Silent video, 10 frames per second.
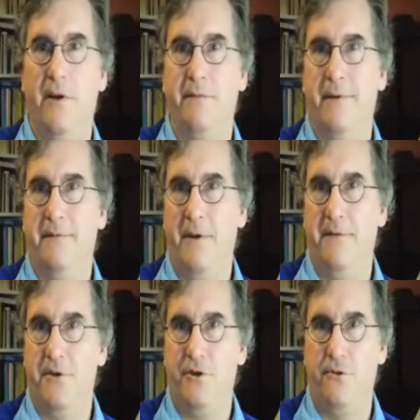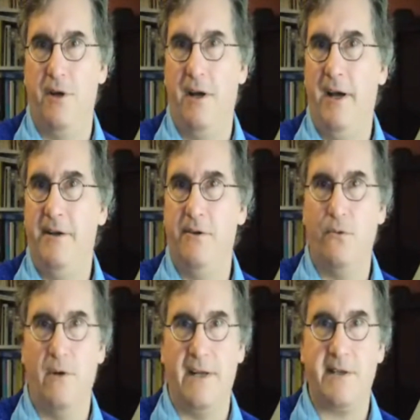of, of, the Tudor line and
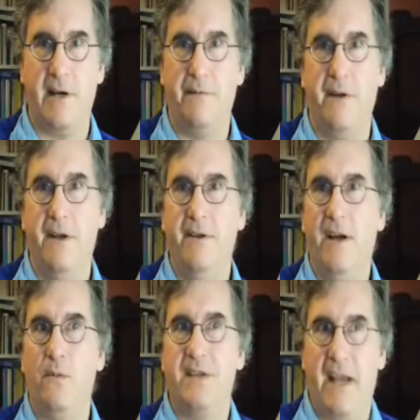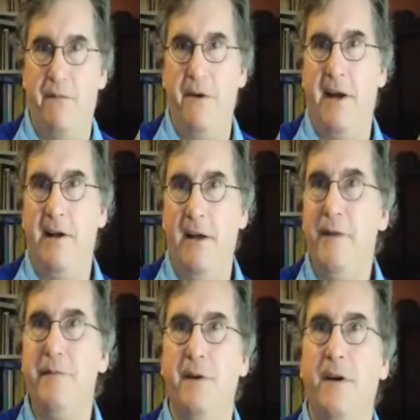all that stuff. That was everyday
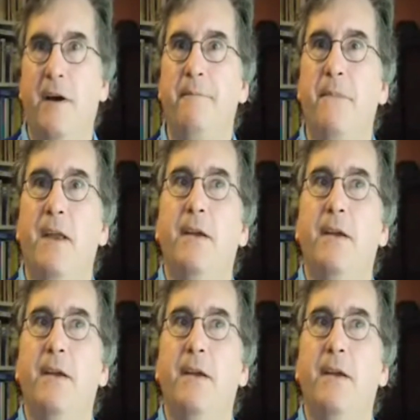life for her.